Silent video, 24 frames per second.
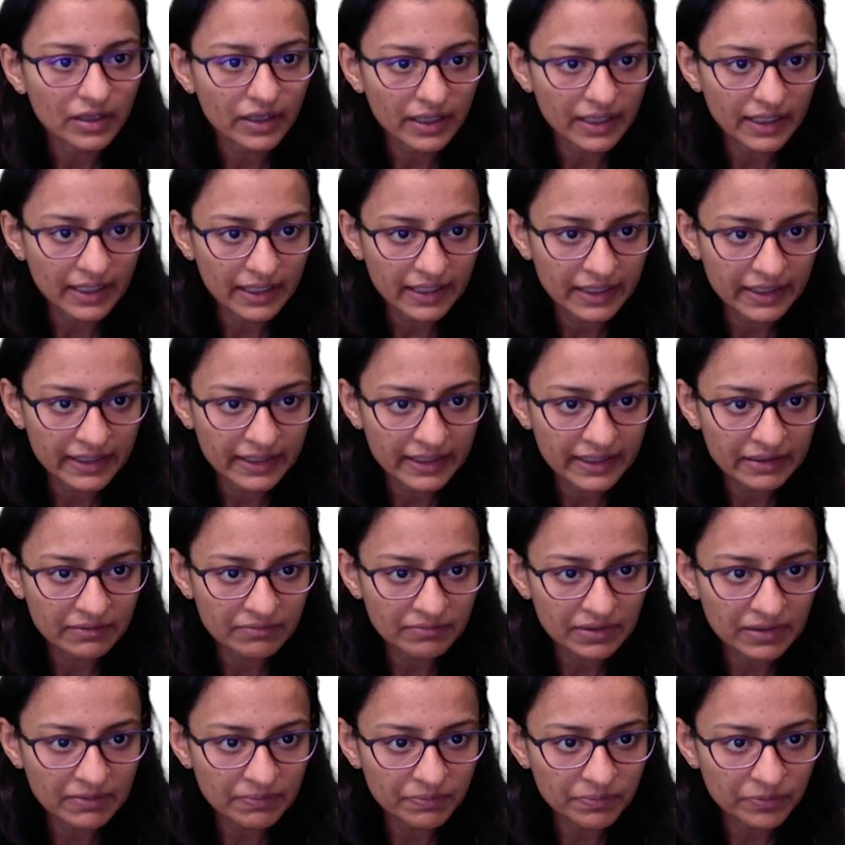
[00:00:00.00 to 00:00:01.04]
and let
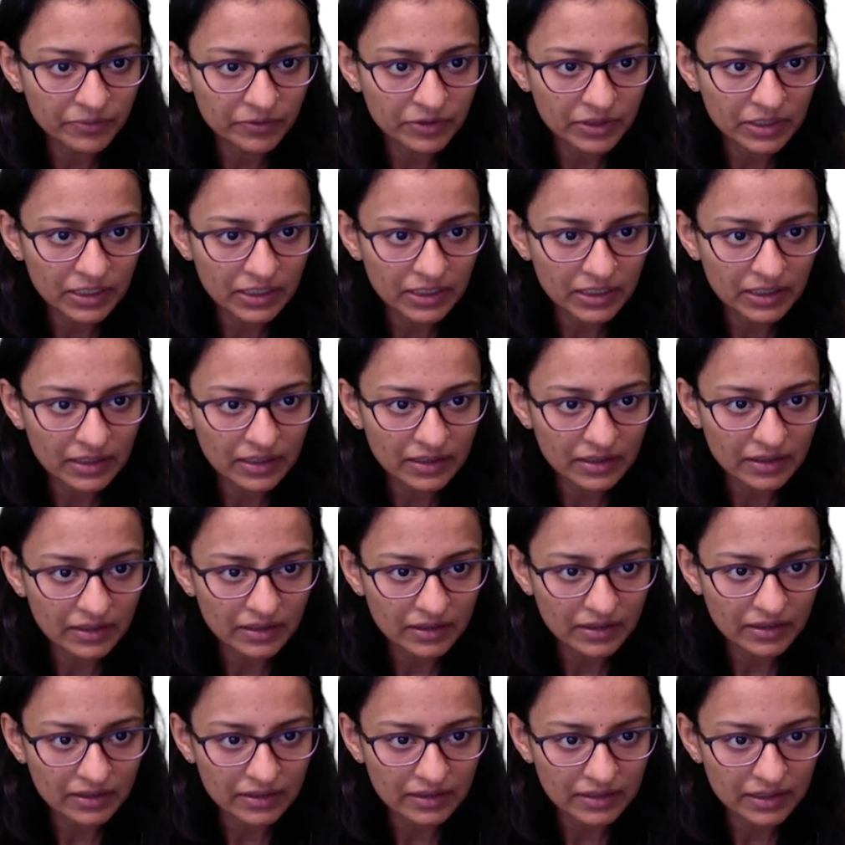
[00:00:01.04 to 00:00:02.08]
me put here
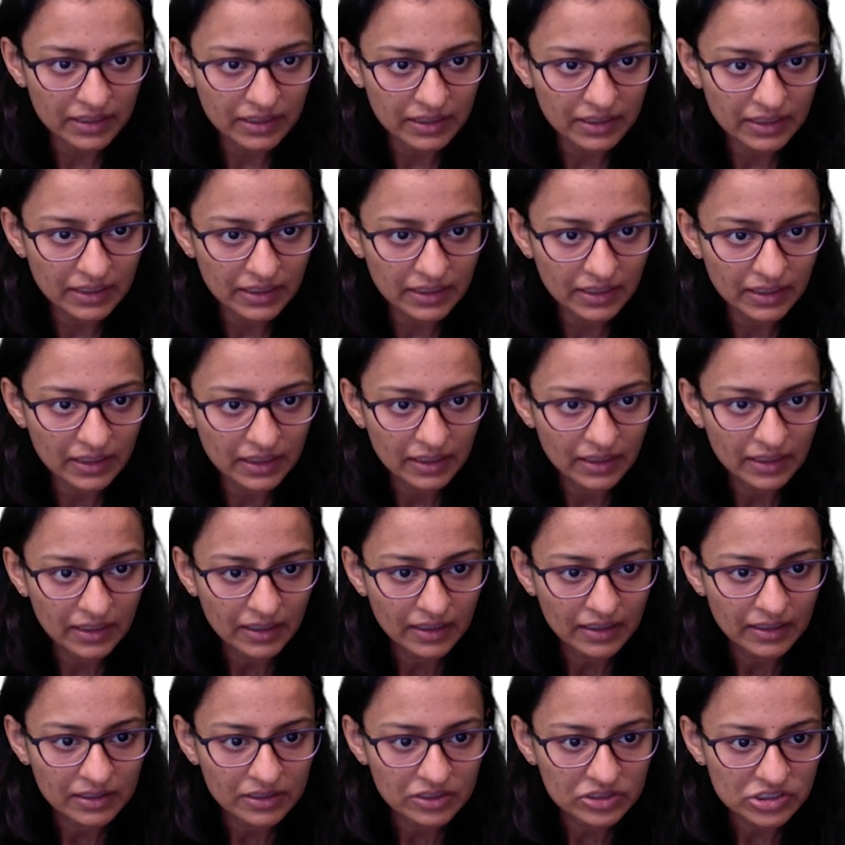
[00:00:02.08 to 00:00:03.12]
the
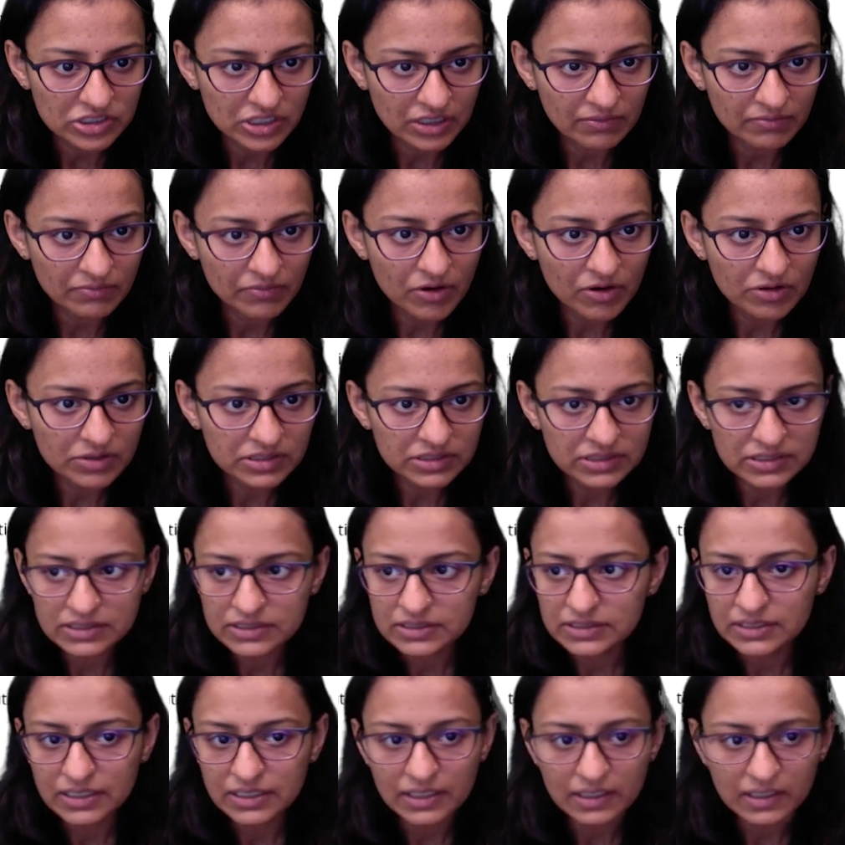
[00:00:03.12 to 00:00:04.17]
checkbox
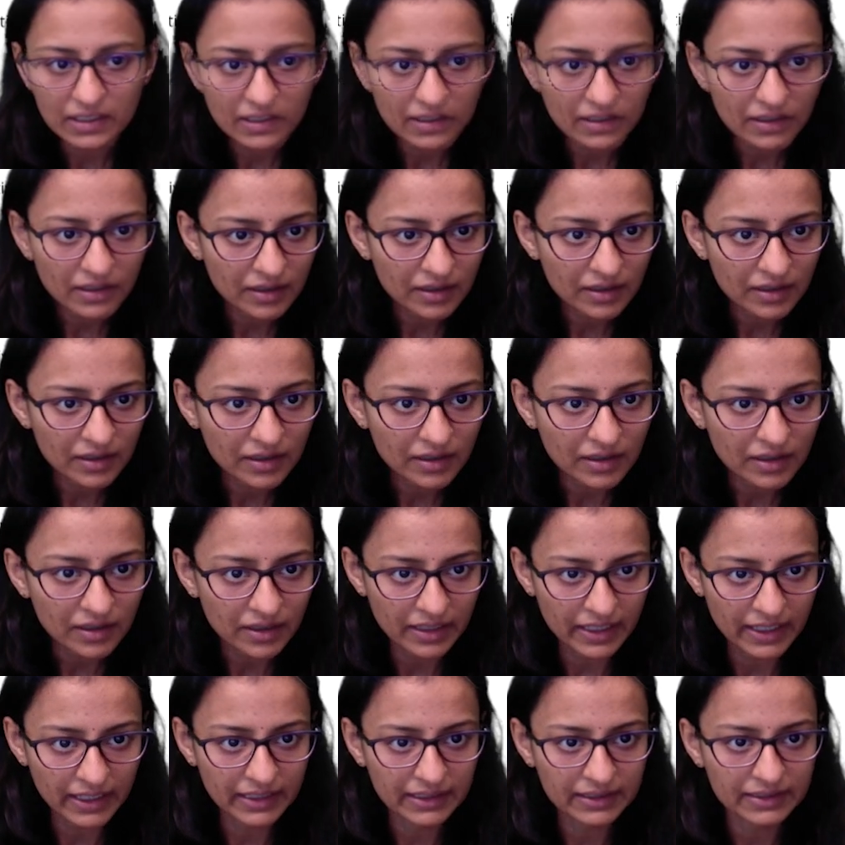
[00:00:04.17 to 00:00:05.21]

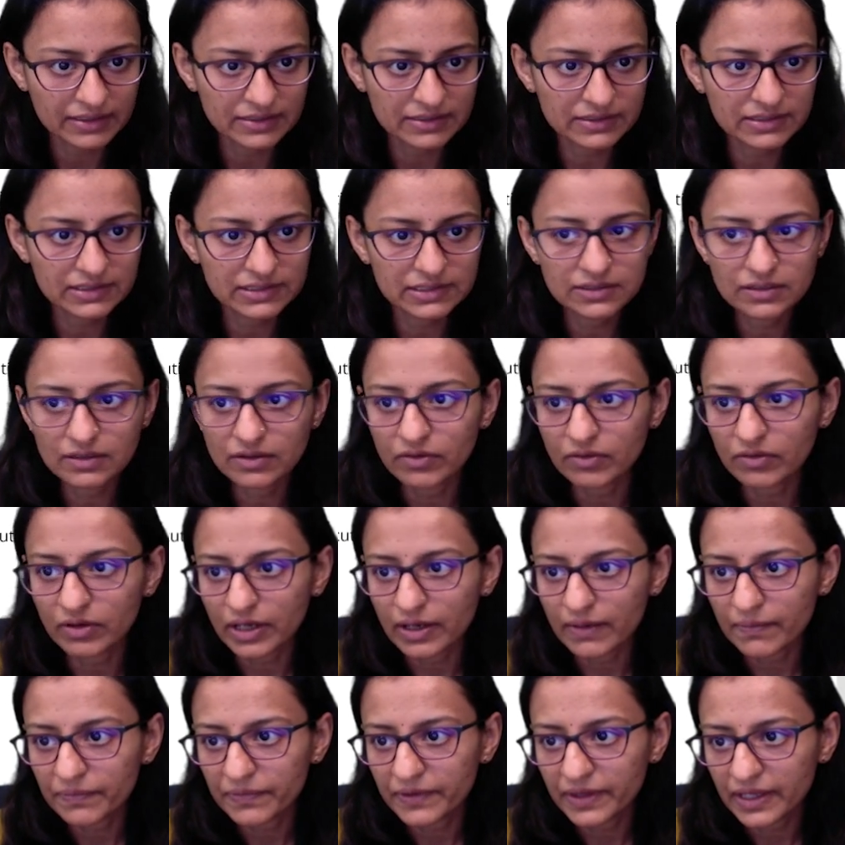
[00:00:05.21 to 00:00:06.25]
like this.
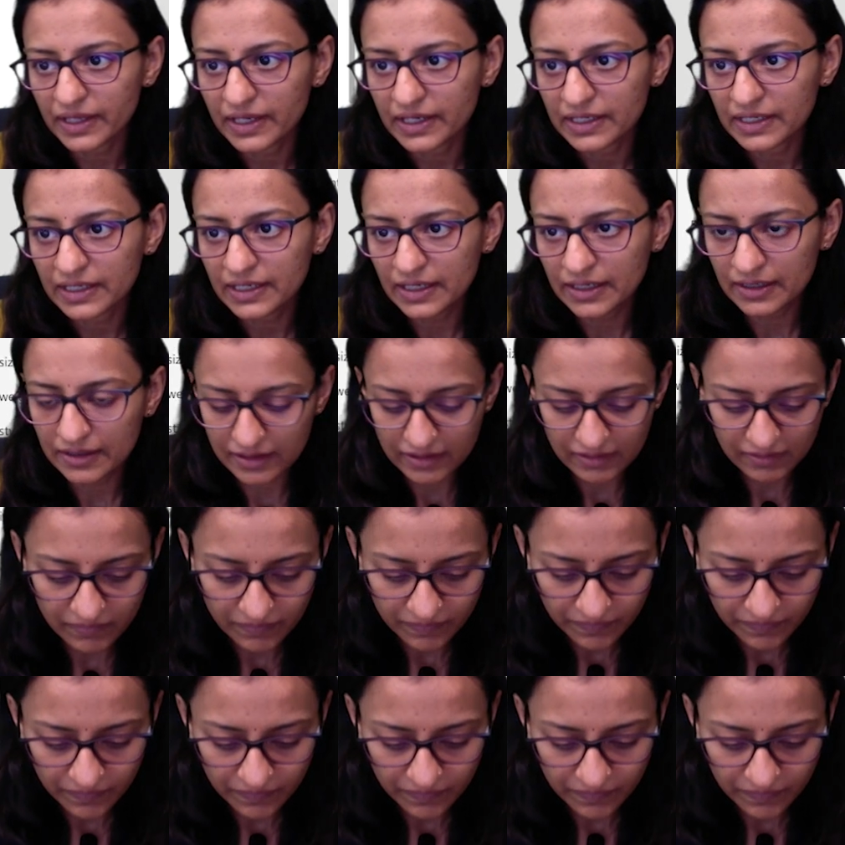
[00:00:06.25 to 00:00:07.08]
Okay, and here